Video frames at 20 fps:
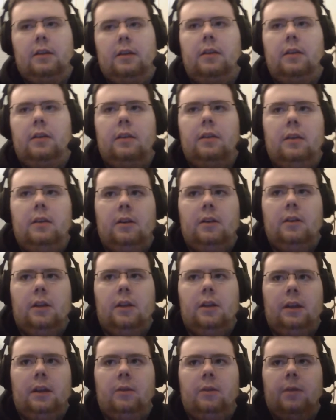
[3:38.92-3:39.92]

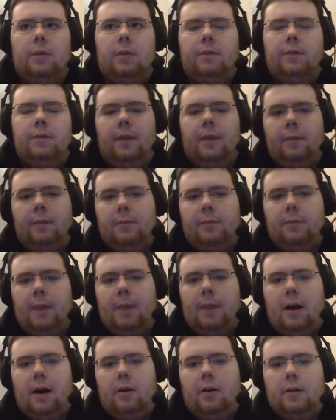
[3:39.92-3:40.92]
You revamp the
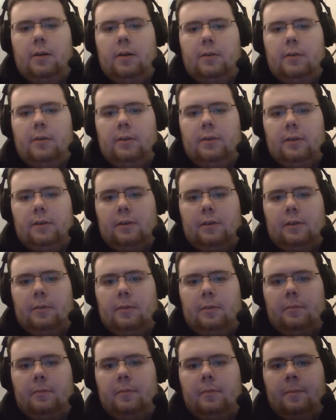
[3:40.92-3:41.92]
power armor system,
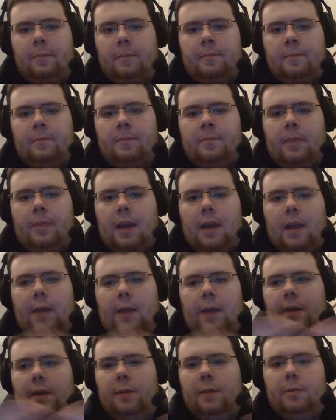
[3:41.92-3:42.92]
and
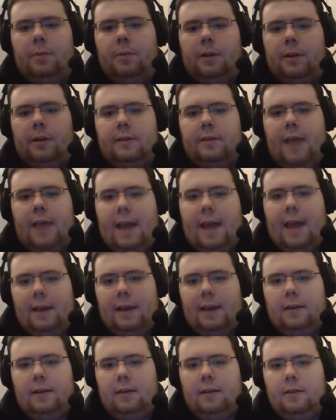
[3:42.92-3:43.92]
then you put
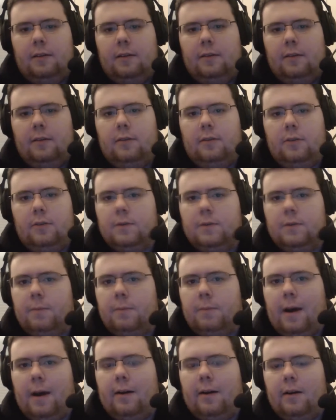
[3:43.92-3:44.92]
10 suits of
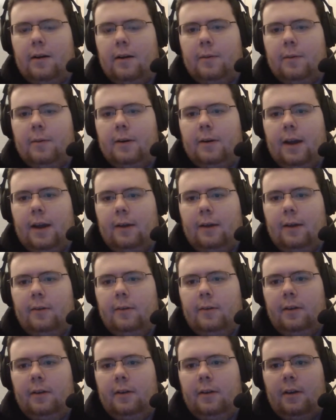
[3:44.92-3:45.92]
power armor out
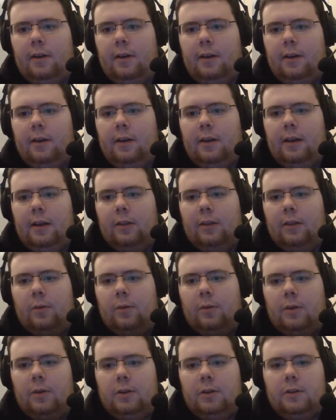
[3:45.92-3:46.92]
in the
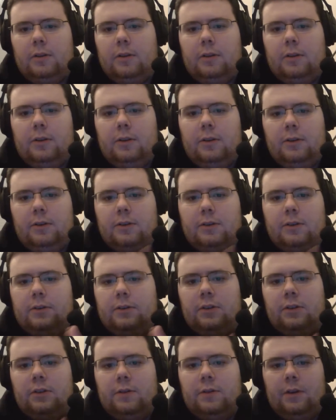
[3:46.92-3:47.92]
world
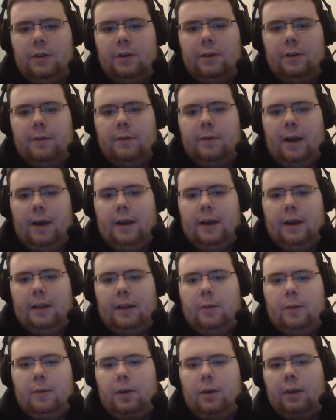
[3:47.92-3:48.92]
just for you to find. Like,
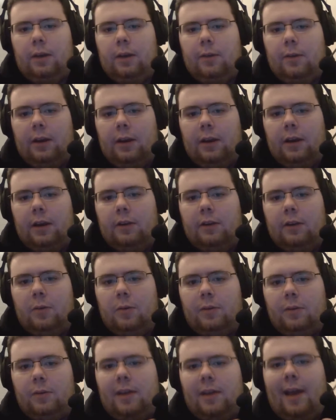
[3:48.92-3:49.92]
when are you gonna do
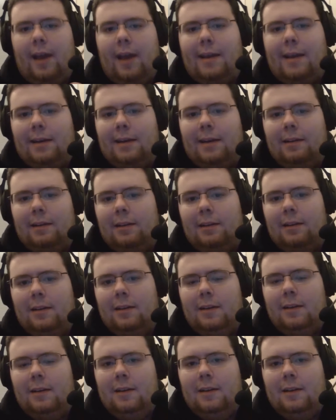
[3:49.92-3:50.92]
with 10?
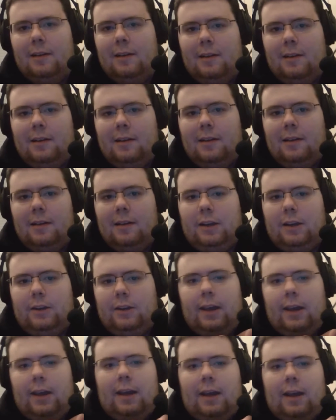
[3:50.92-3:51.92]
You
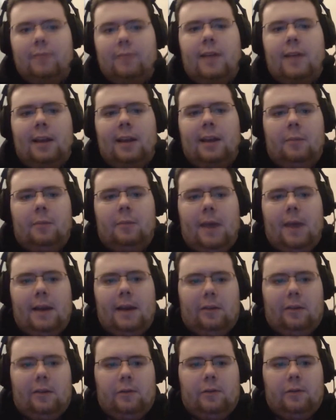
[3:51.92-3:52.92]
can't have 10
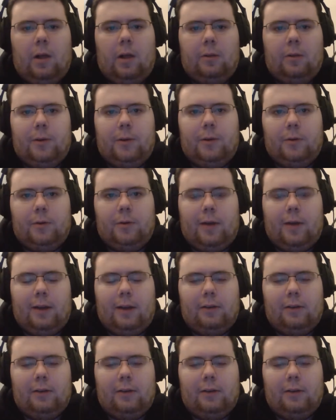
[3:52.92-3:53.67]
companions following you around.